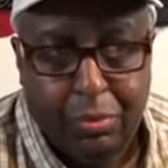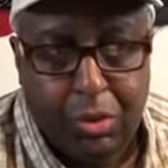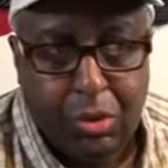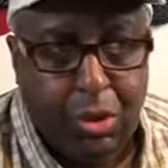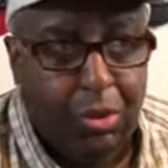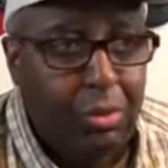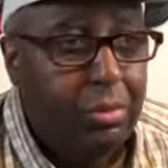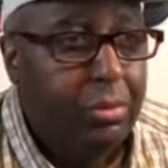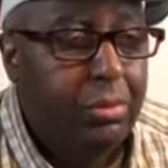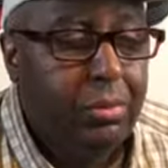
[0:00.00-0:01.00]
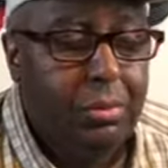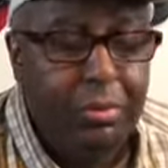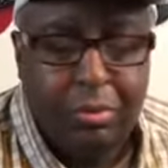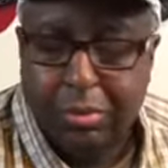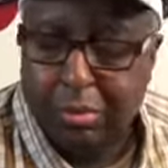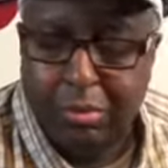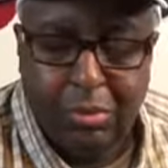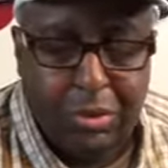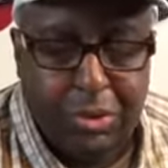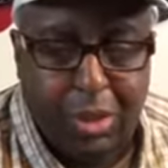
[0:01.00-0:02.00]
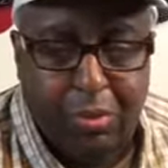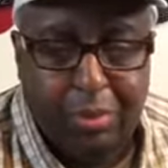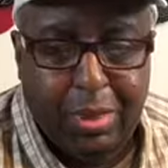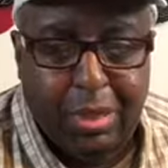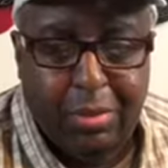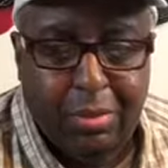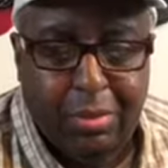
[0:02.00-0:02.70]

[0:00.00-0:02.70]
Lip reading: So stick with me.